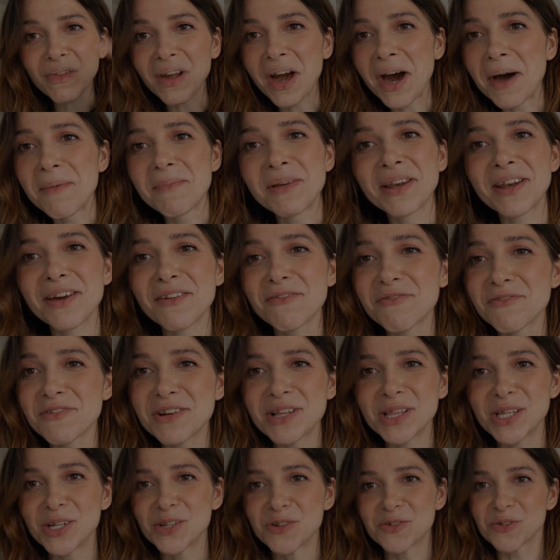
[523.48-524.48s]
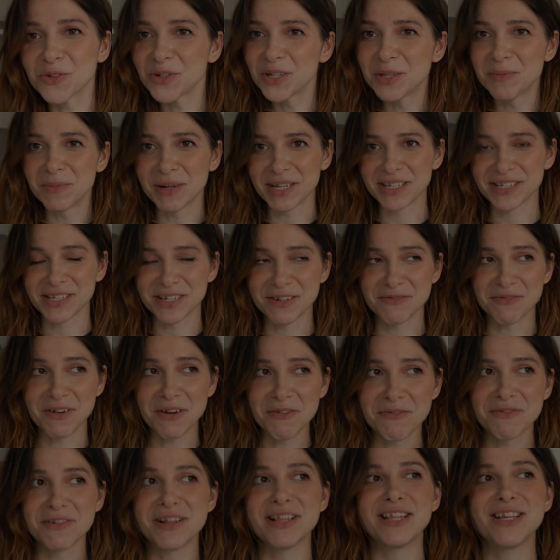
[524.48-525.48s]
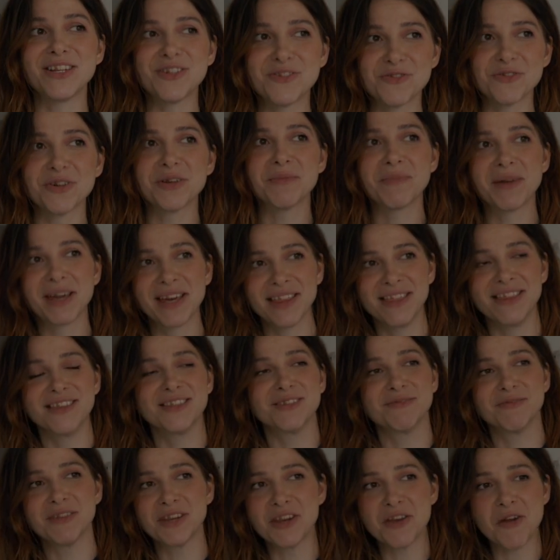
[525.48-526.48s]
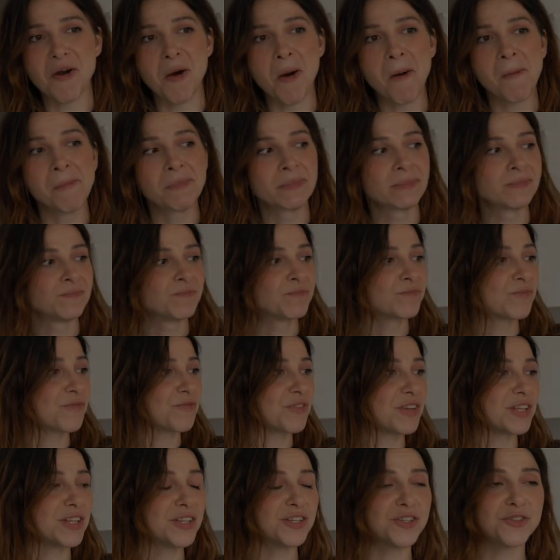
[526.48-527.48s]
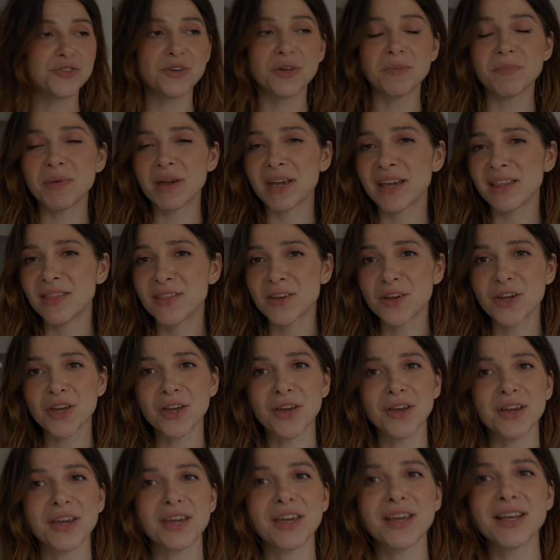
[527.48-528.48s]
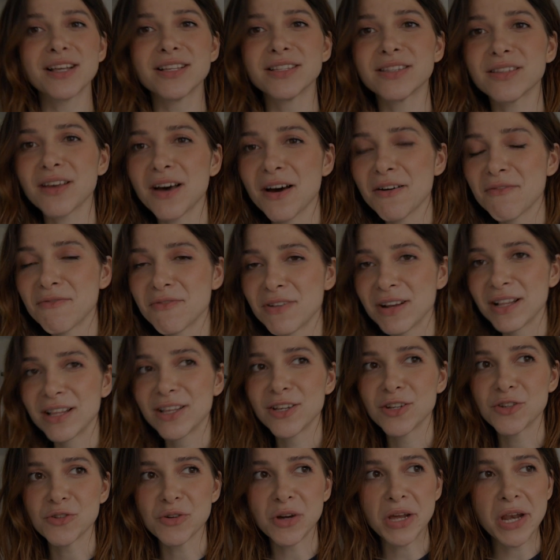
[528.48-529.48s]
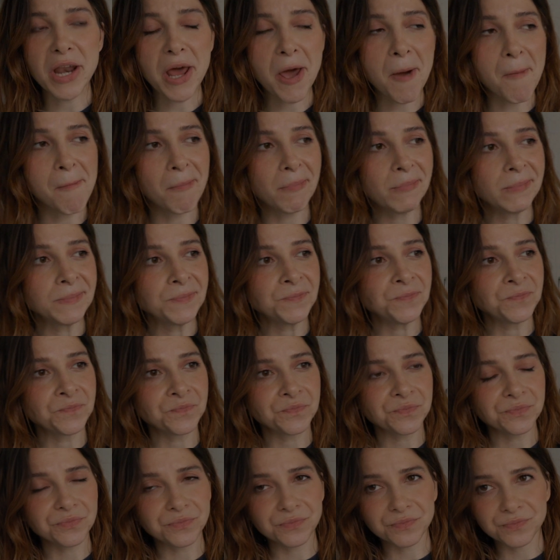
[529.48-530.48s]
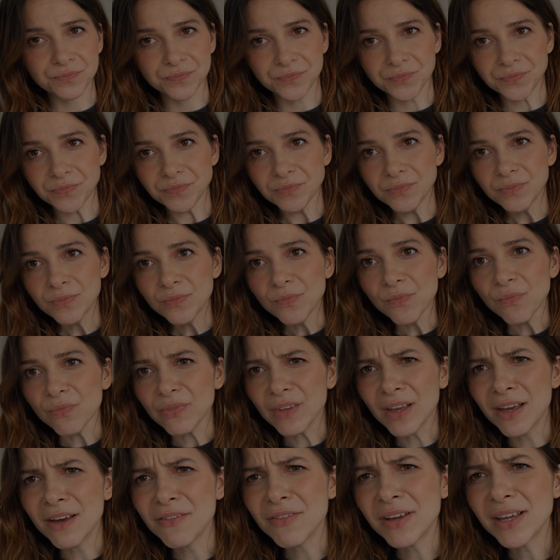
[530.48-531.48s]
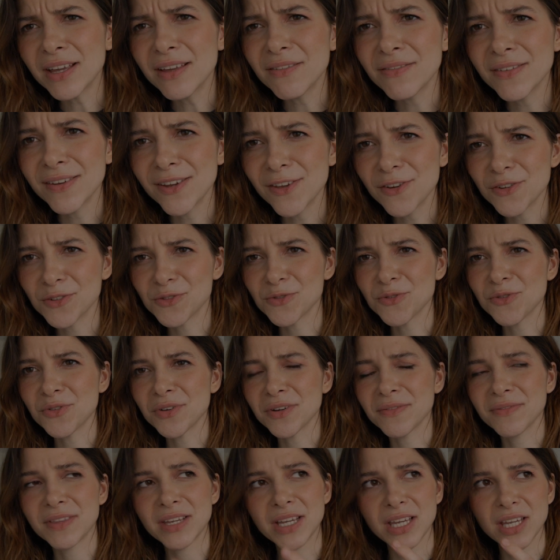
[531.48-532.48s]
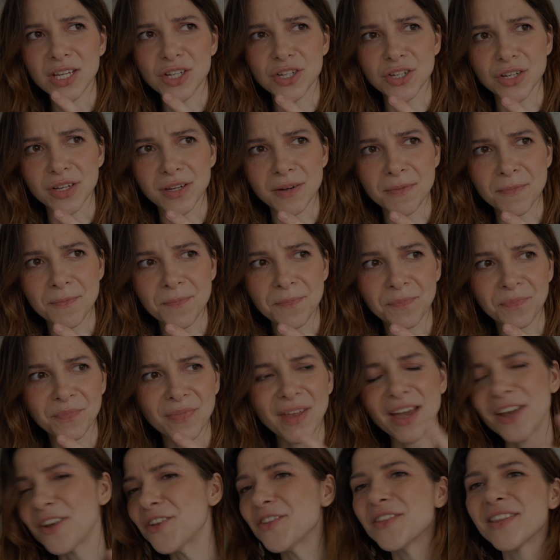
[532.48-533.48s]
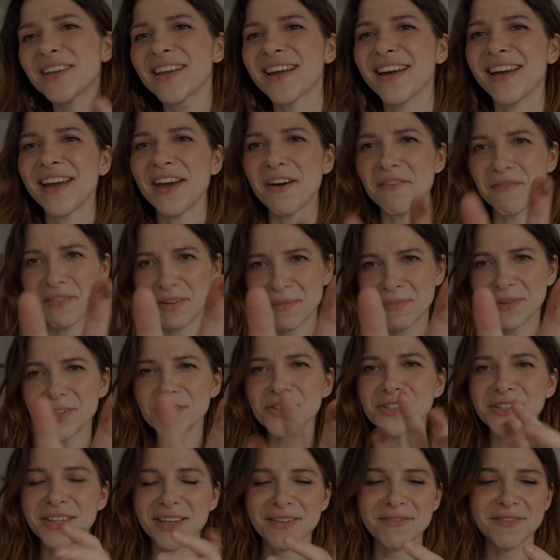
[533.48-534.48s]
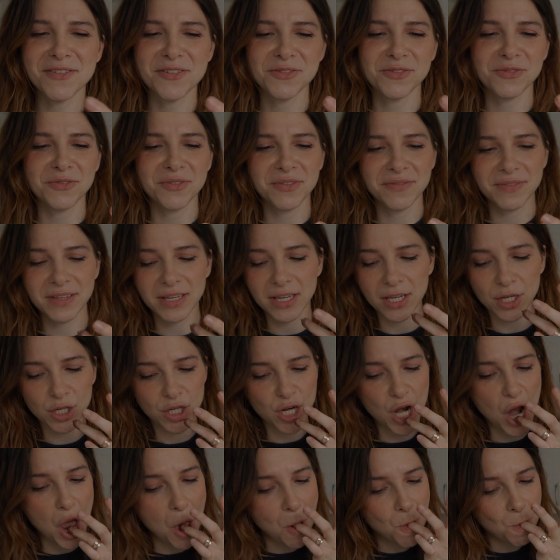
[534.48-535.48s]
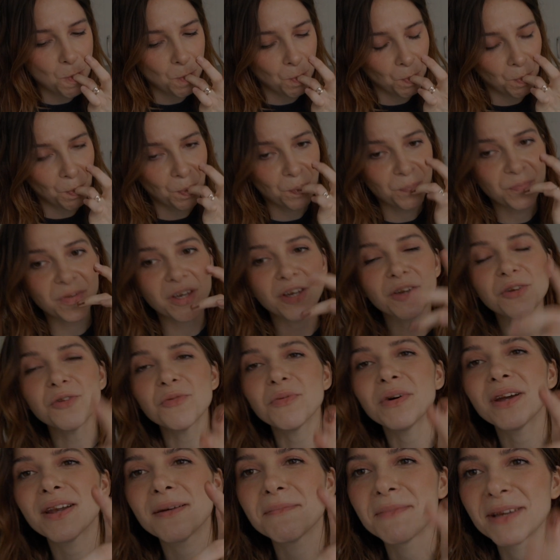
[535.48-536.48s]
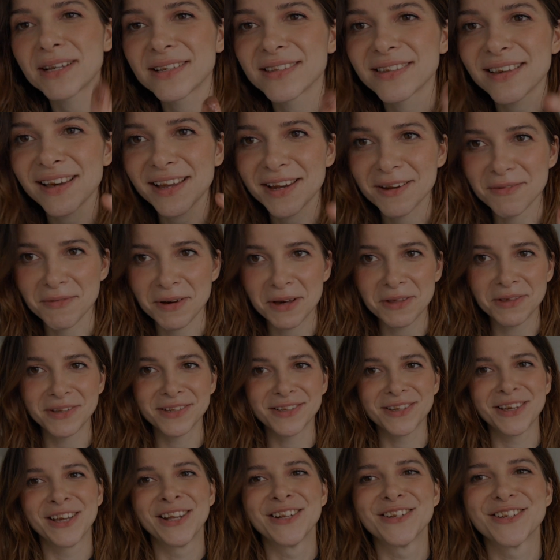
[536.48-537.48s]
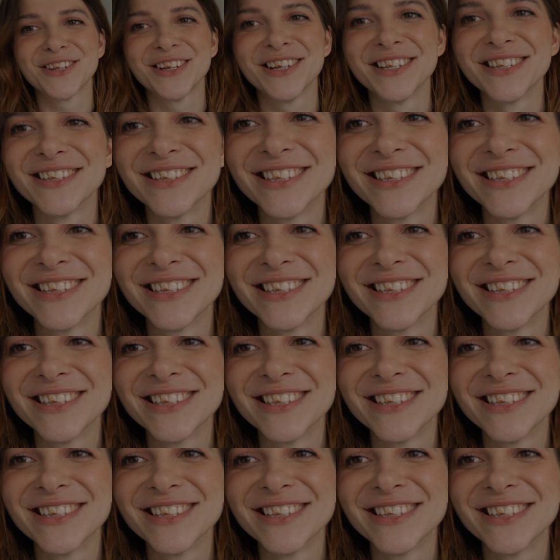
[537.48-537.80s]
I mean, I've really enjoyed myself. I've really enjoyed making this video. Really enjoyed baking the cookies. I've really enjoyed it. Have I given you a tour of the kitchen? I don't think I have. Let me just give you a tour of the kitchen. Tell you what I'm excited about this kitchen.